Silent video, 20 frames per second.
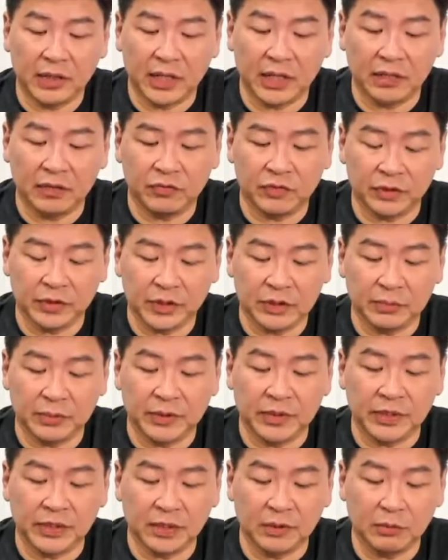And for this
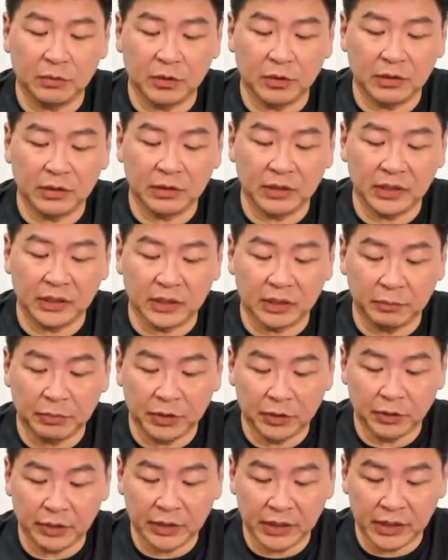particular model, the
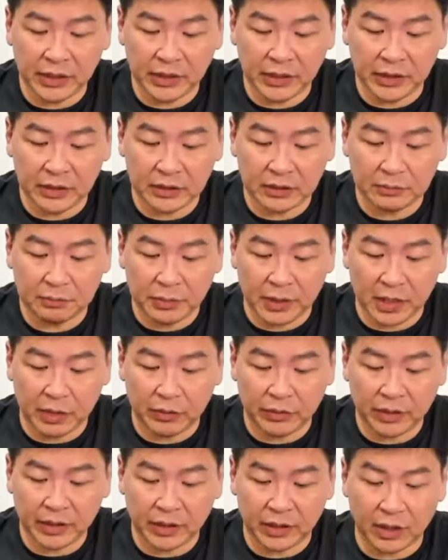PoE is
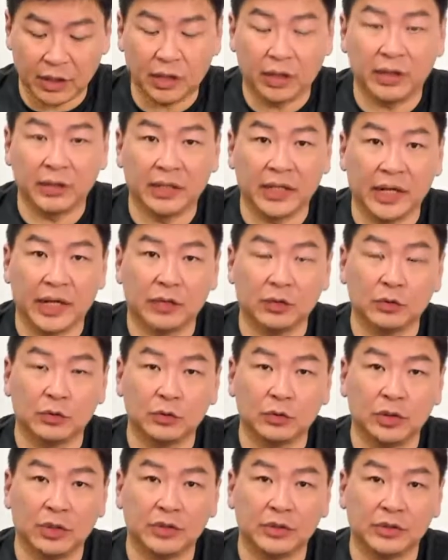powering on
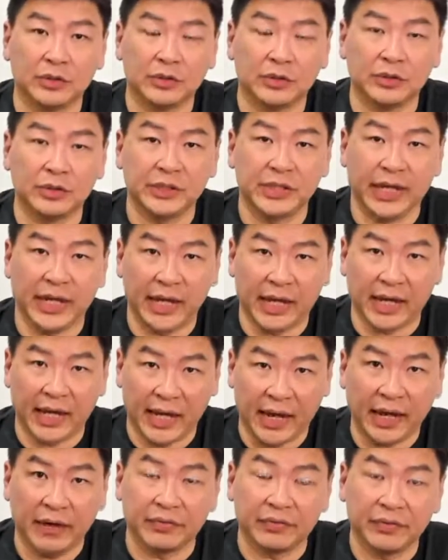802.03
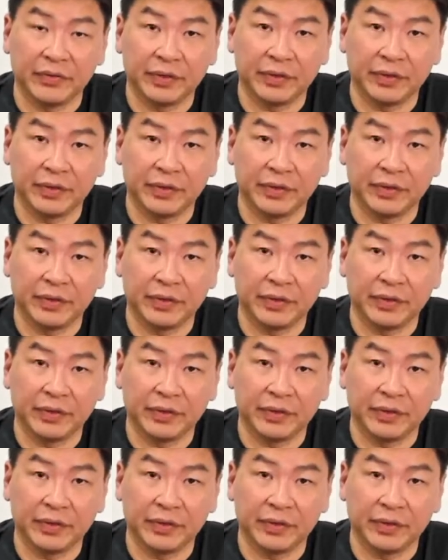AF.